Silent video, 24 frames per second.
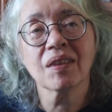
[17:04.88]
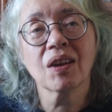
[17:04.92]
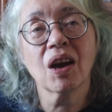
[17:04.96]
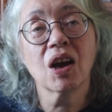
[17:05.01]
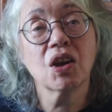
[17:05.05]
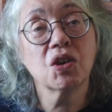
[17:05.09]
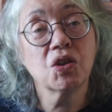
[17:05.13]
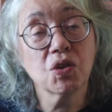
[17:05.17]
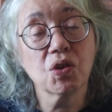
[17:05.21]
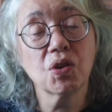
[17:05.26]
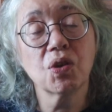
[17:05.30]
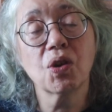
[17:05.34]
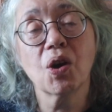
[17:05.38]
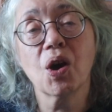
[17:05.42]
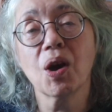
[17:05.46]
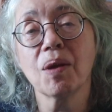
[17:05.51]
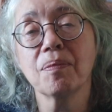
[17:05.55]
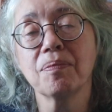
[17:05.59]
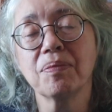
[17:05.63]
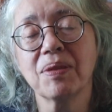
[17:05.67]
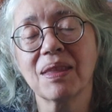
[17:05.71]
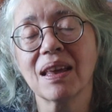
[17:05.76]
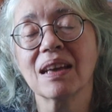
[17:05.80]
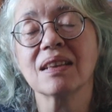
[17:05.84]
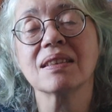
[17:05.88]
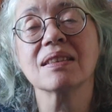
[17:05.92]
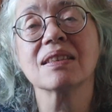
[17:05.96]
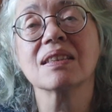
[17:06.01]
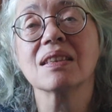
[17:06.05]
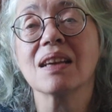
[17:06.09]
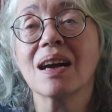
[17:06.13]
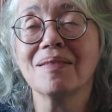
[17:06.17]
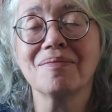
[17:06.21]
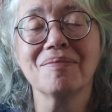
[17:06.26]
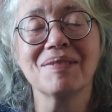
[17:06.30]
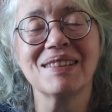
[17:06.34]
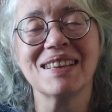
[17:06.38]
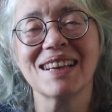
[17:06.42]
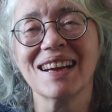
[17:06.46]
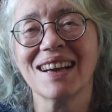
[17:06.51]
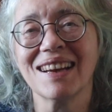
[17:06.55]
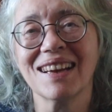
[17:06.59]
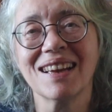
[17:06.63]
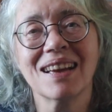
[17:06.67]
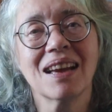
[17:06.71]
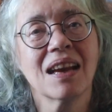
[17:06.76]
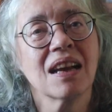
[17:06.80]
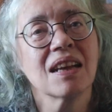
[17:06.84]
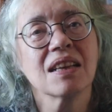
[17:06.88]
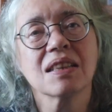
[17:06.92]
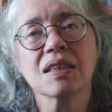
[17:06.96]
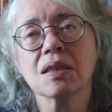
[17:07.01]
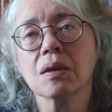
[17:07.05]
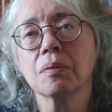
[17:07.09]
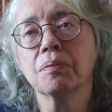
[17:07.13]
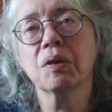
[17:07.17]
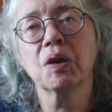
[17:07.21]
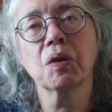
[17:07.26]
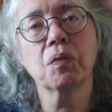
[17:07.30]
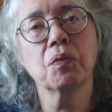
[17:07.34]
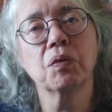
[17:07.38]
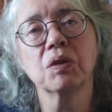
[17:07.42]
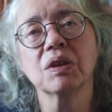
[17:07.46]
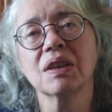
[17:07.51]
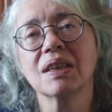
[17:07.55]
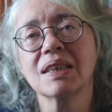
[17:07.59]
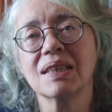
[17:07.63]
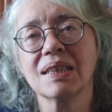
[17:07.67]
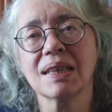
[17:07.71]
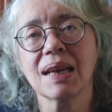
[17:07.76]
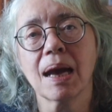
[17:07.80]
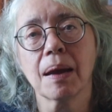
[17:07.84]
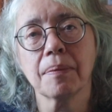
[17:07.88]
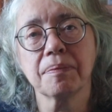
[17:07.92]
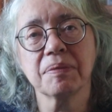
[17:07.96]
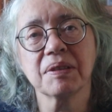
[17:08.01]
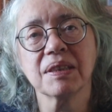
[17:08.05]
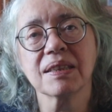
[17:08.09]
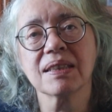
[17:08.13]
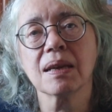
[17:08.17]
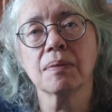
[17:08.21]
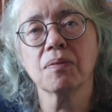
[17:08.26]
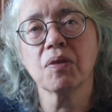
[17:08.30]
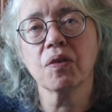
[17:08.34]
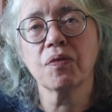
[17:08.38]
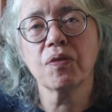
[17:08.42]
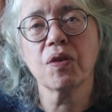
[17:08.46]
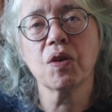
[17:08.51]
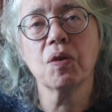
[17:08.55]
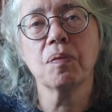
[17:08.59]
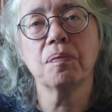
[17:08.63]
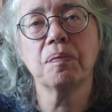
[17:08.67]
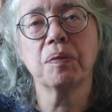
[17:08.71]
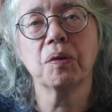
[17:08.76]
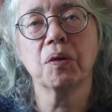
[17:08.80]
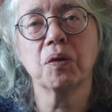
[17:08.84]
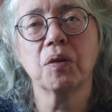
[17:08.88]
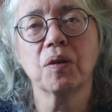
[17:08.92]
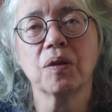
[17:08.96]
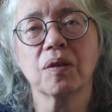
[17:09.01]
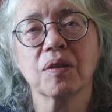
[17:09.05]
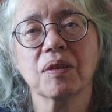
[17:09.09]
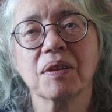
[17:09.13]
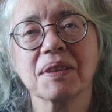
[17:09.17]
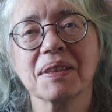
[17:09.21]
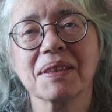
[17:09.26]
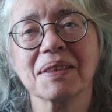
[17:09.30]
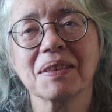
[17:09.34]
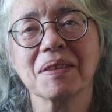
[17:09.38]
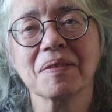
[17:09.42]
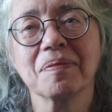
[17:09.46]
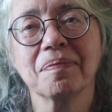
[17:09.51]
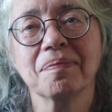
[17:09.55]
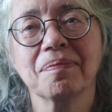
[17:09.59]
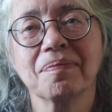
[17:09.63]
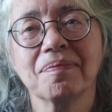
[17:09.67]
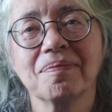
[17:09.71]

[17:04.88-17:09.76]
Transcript: I do hope that someday somebody will adapt some of her books.